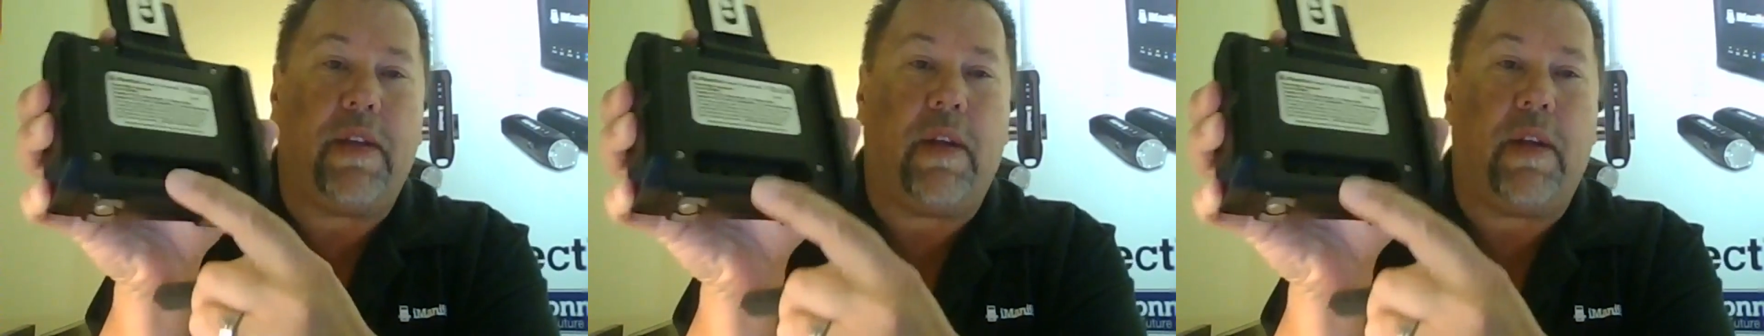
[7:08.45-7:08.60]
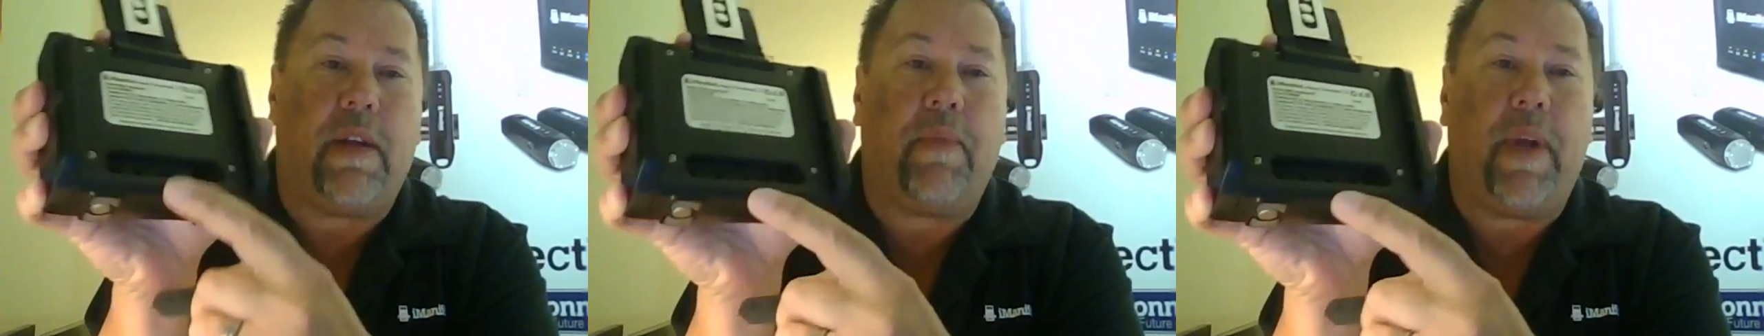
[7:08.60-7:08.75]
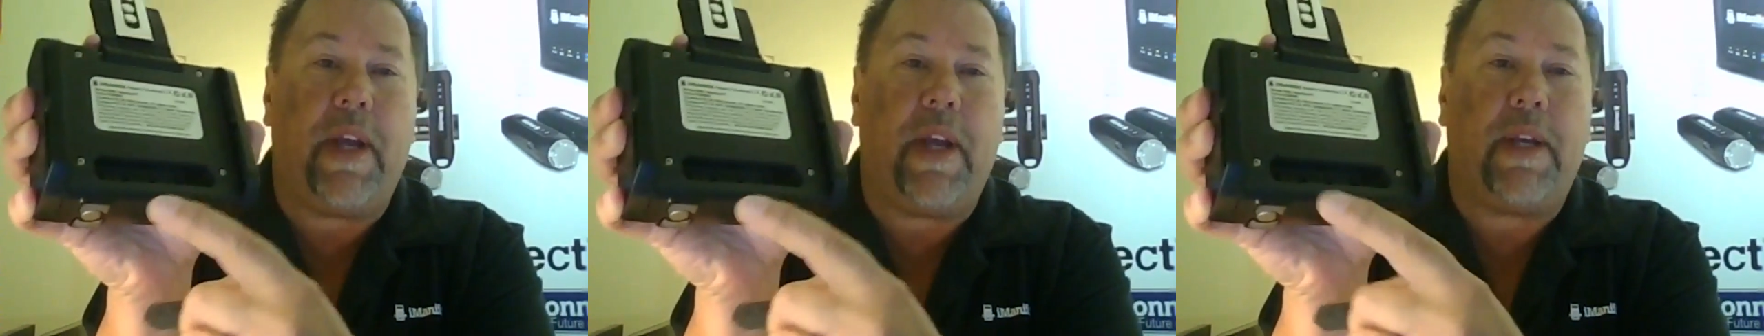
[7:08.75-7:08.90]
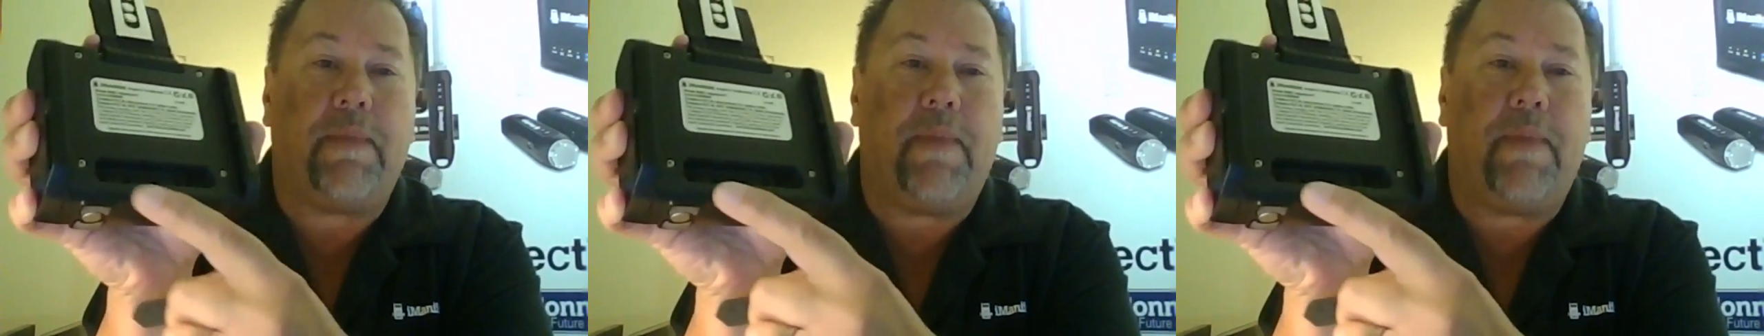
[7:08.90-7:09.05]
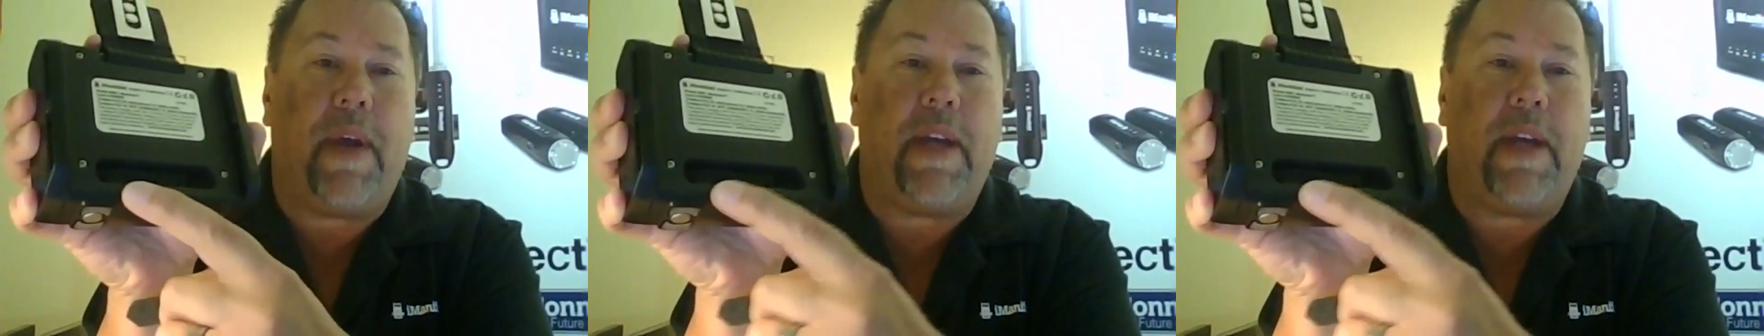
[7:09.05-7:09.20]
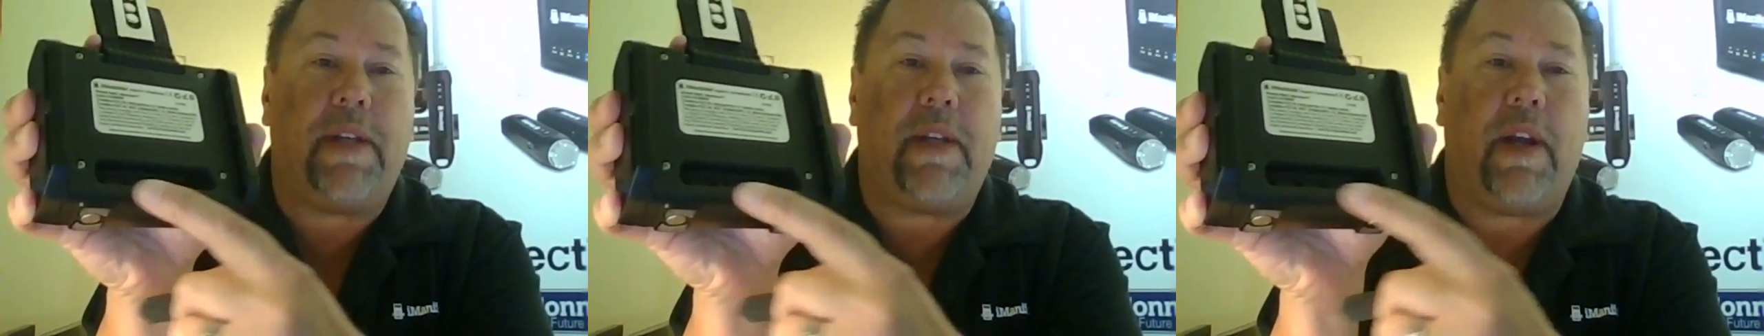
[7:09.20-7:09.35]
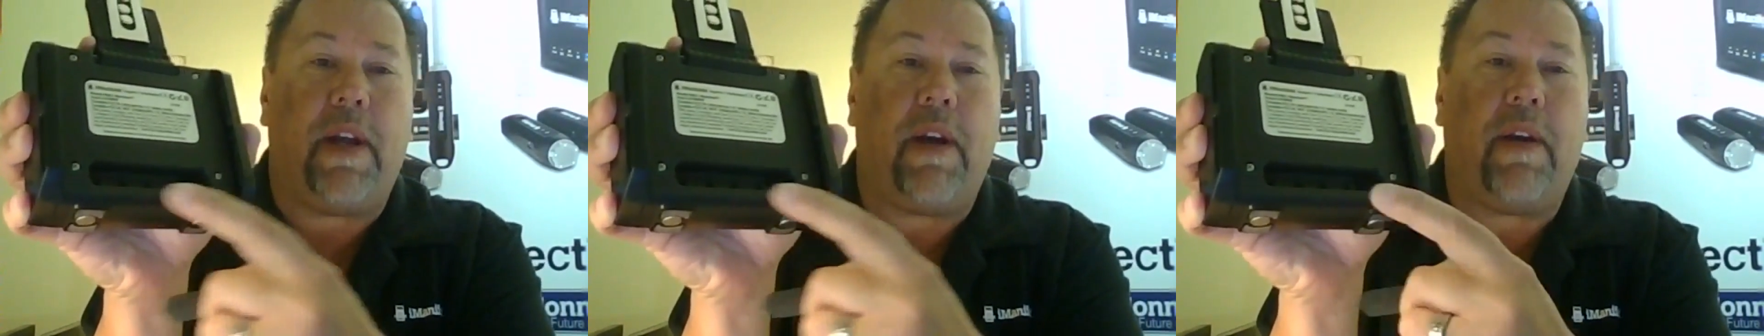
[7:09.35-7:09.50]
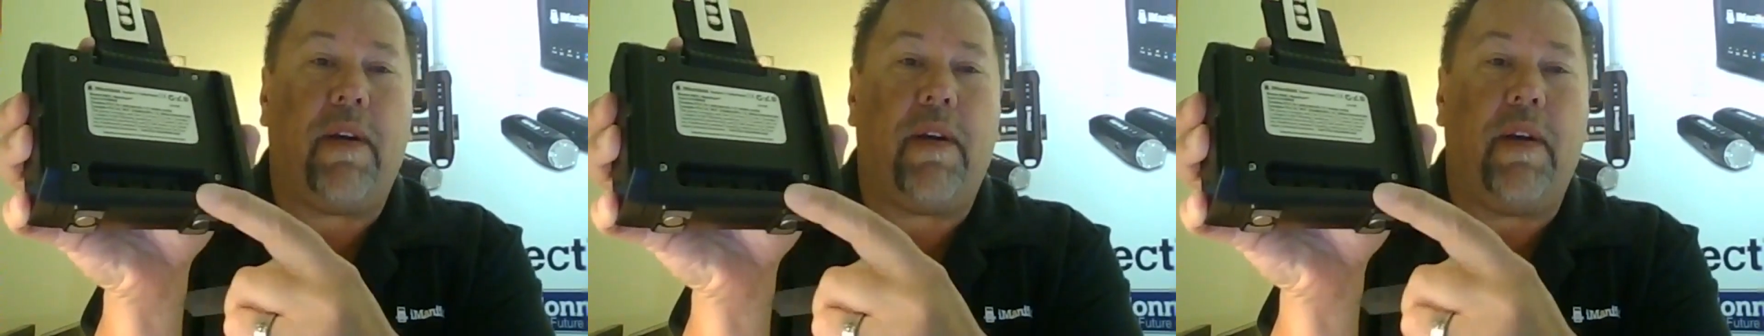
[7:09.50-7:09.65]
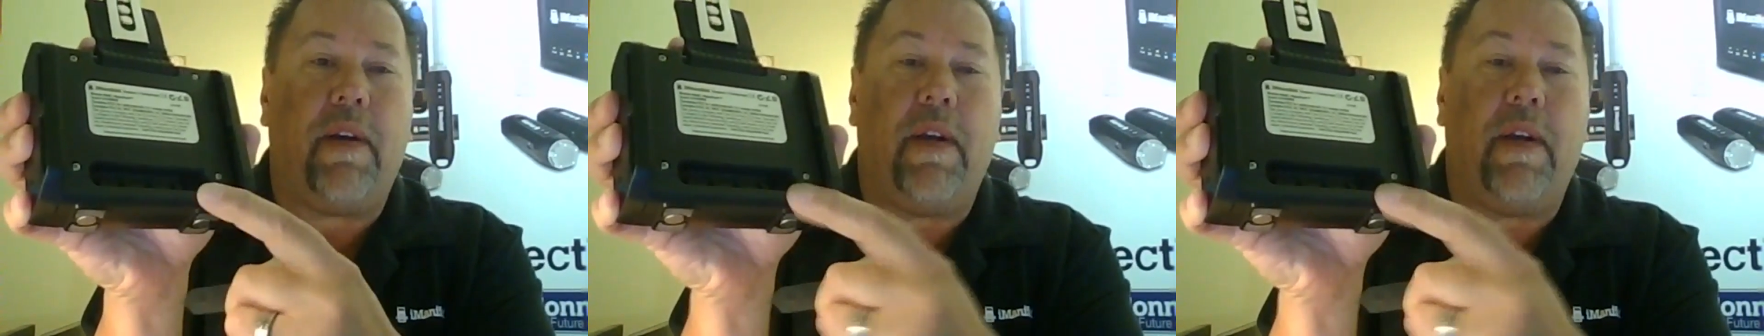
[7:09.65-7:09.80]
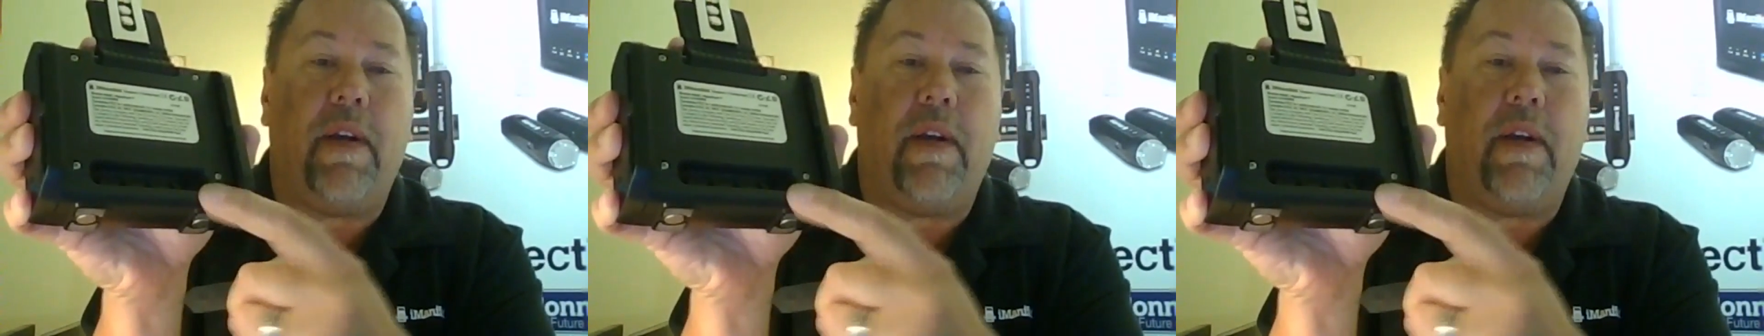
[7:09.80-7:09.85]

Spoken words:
little blank space here.